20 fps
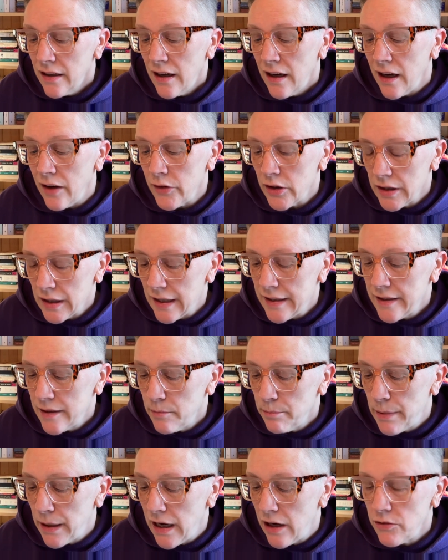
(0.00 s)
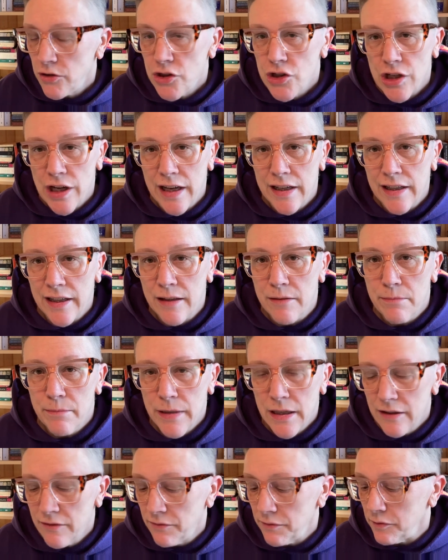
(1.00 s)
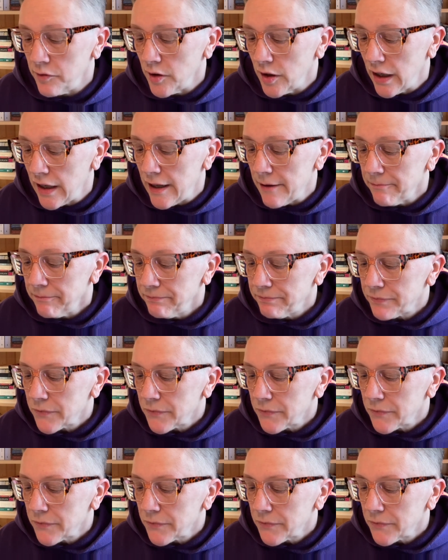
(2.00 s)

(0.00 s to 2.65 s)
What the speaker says: of a London-bound jet in mid-flight.